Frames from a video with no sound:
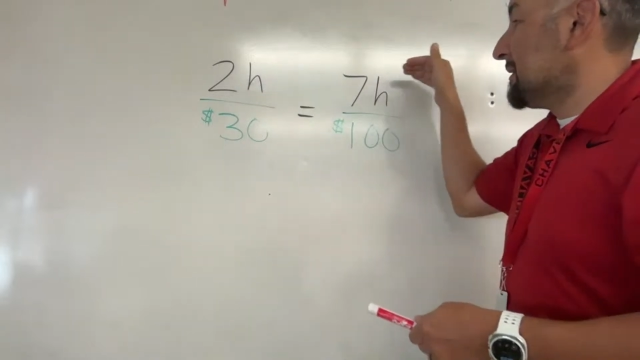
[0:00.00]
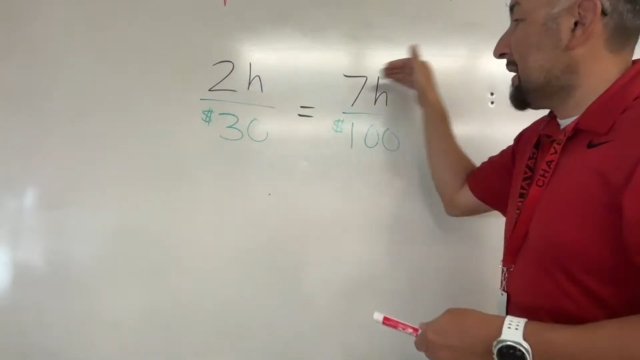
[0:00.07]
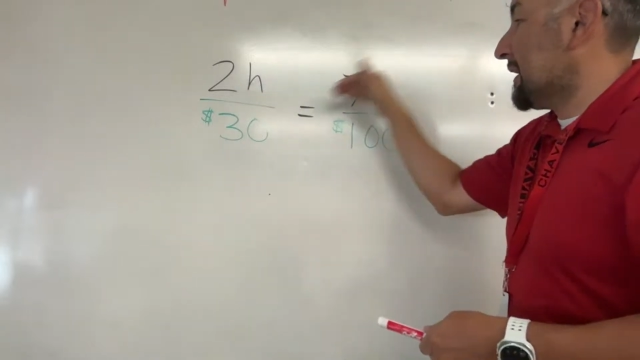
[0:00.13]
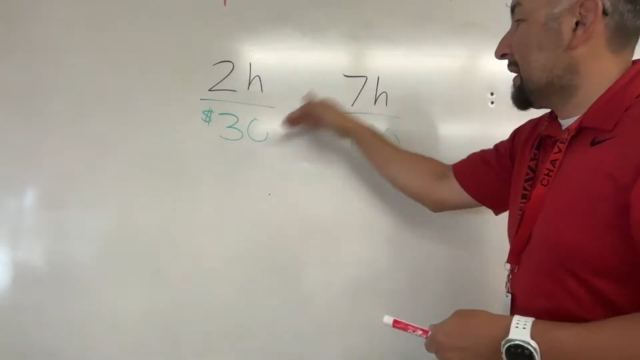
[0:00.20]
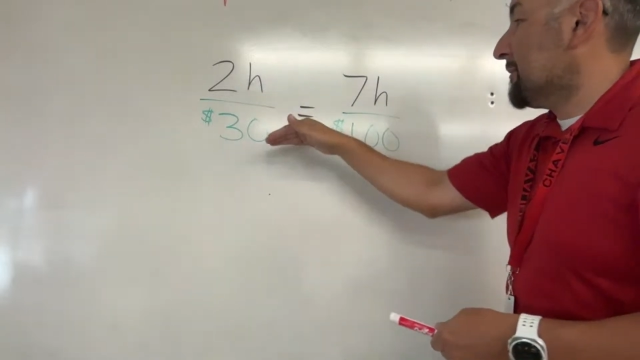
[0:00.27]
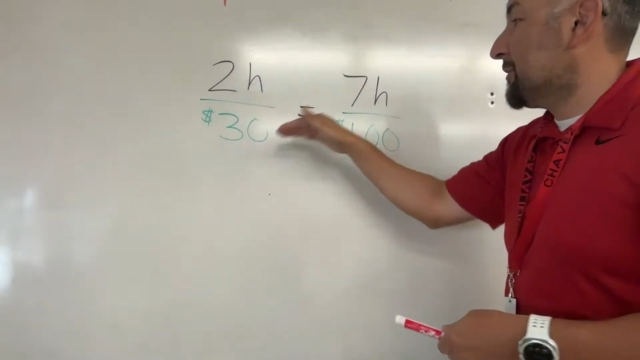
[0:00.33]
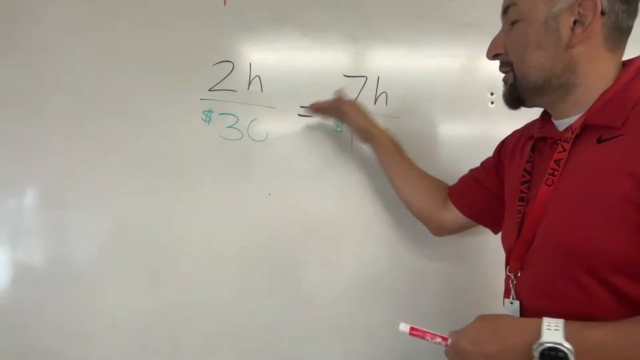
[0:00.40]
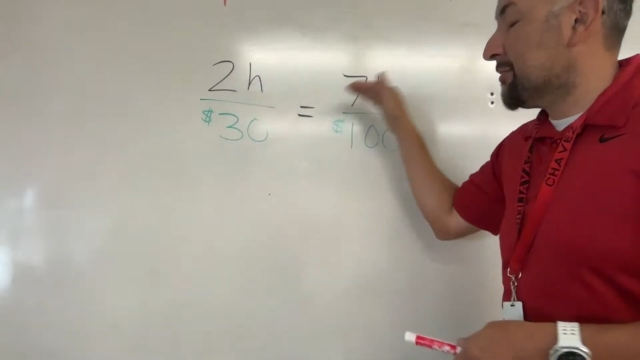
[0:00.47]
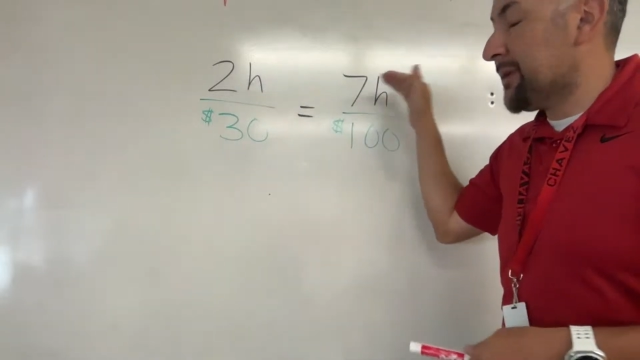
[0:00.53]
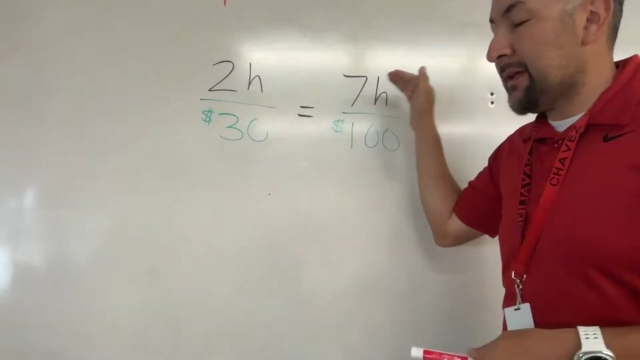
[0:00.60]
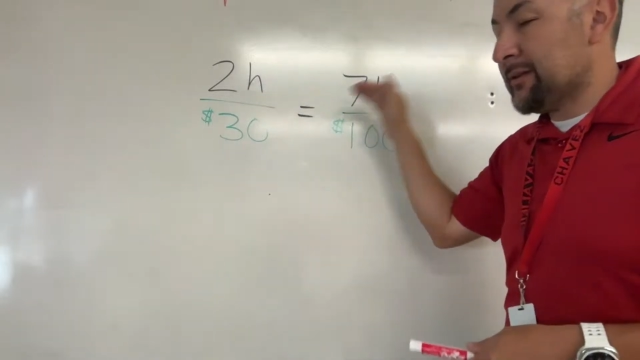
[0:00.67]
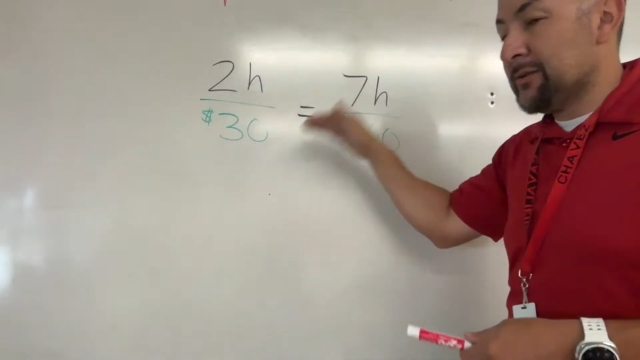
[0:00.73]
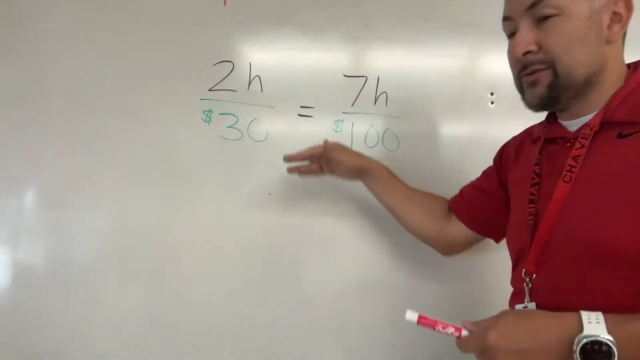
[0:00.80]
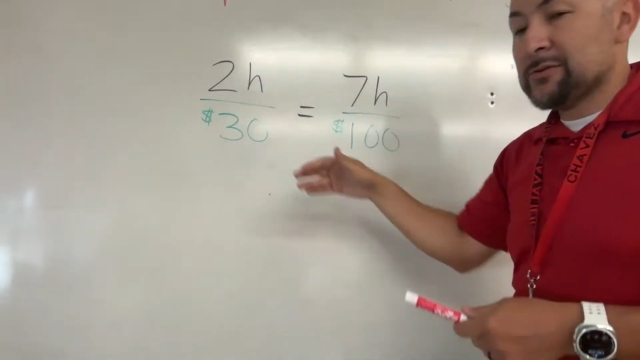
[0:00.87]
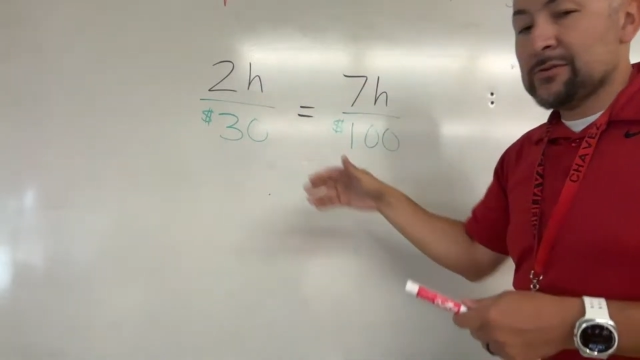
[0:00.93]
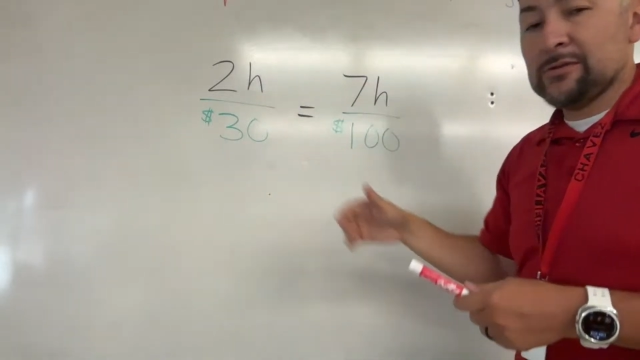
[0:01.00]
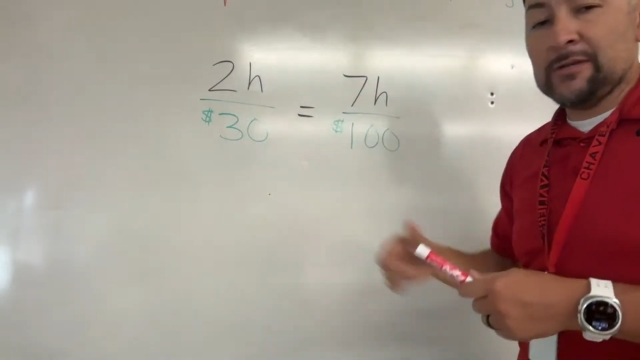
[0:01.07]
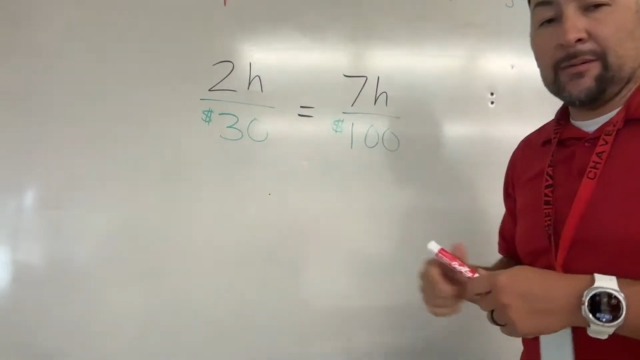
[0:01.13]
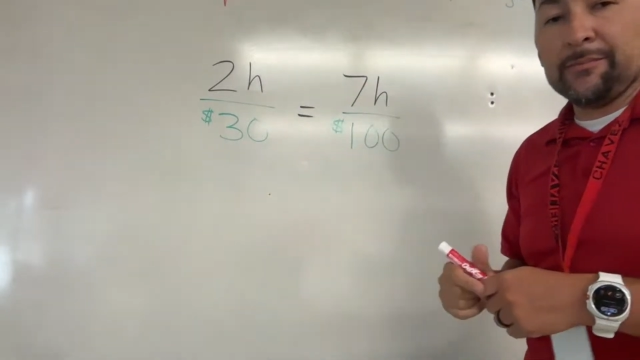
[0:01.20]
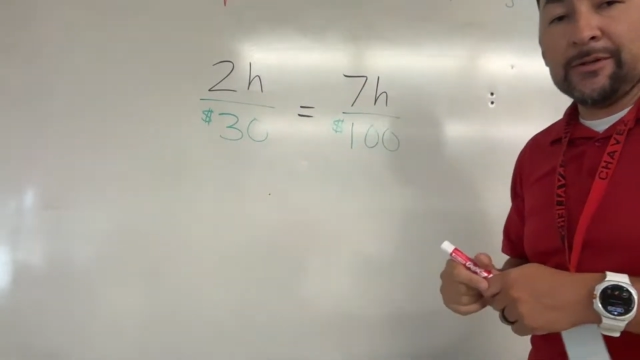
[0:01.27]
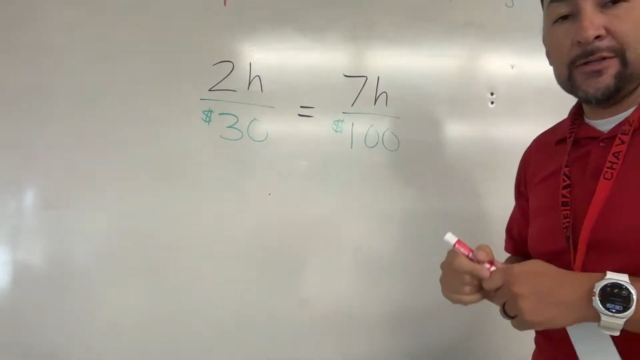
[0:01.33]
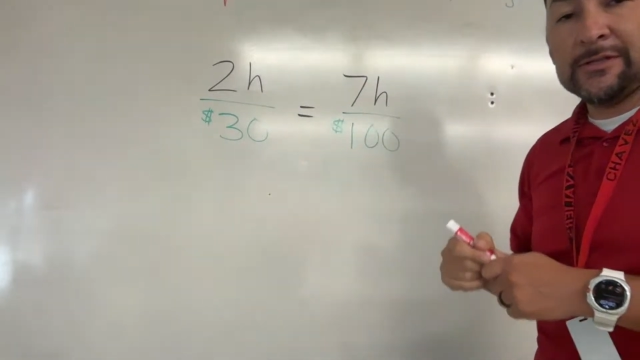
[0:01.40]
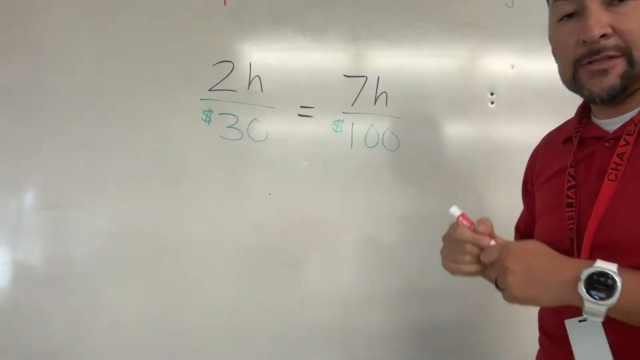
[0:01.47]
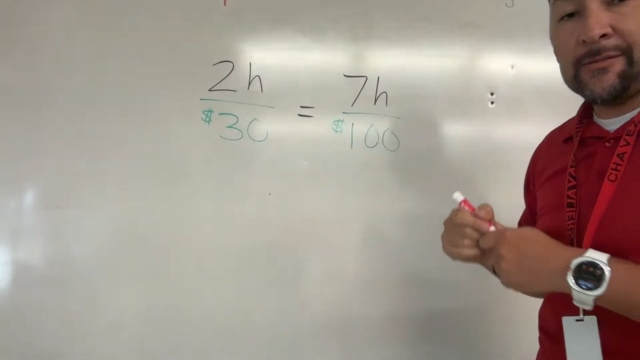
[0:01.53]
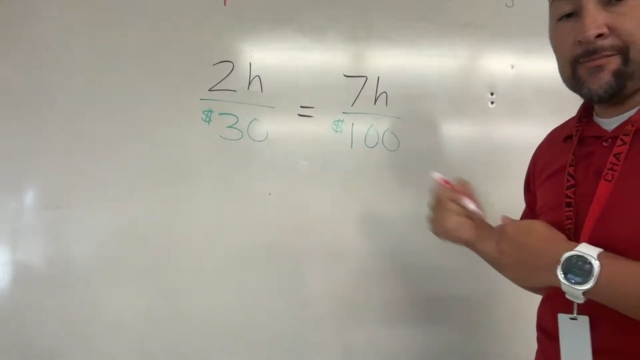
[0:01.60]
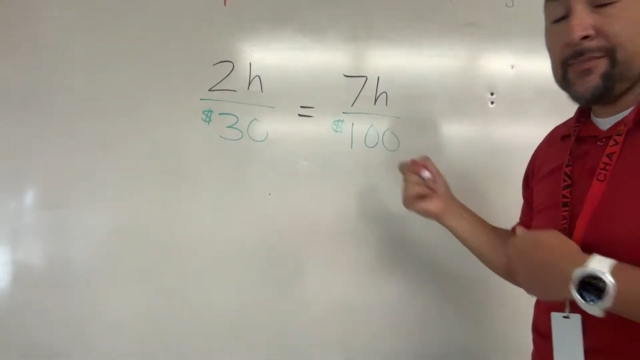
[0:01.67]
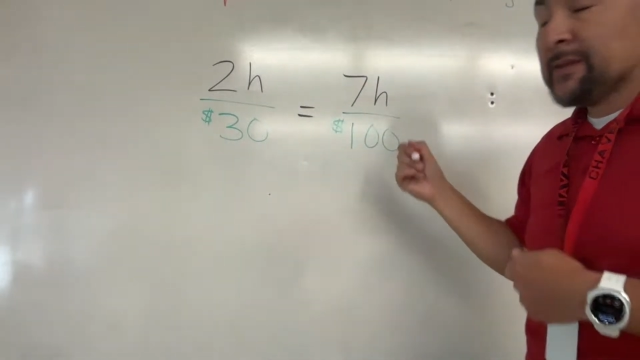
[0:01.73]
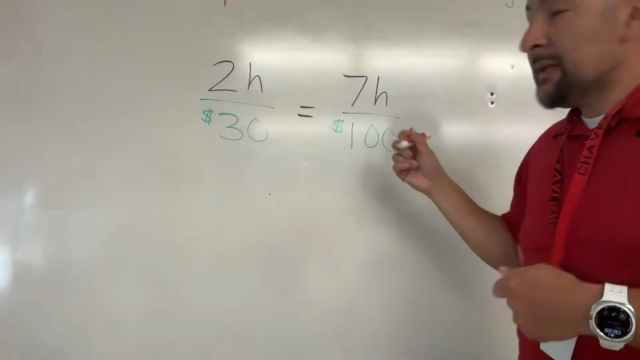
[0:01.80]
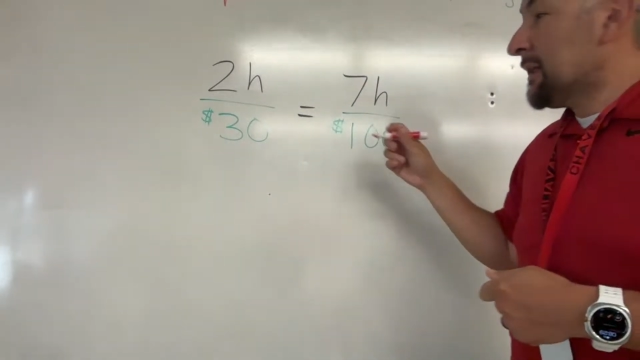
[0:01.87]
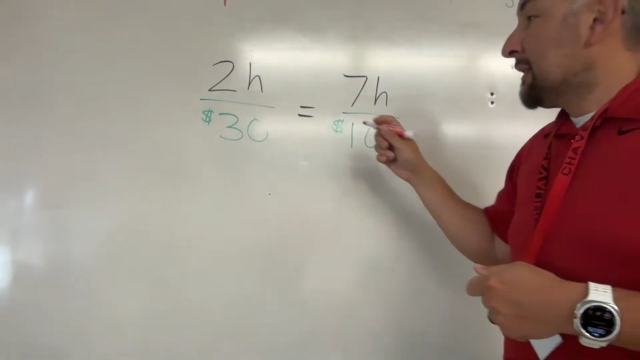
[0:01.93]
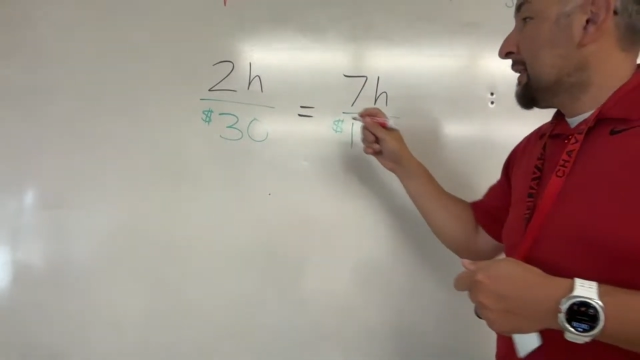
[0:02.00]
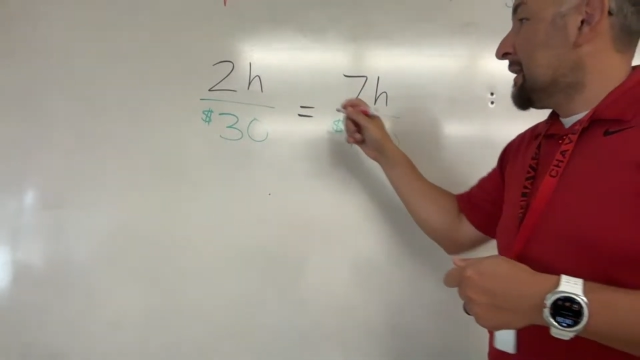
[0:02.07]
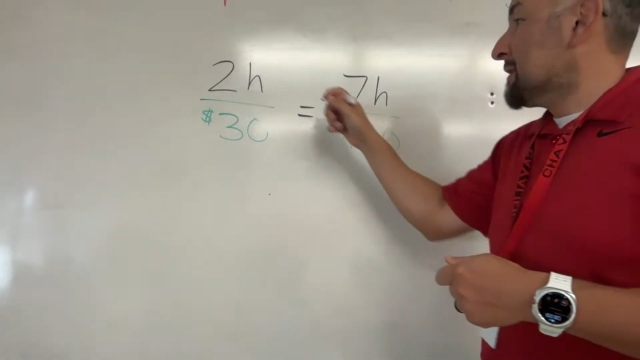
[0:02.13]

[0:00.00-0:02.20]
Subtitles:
I can multiply those two numbers. Let's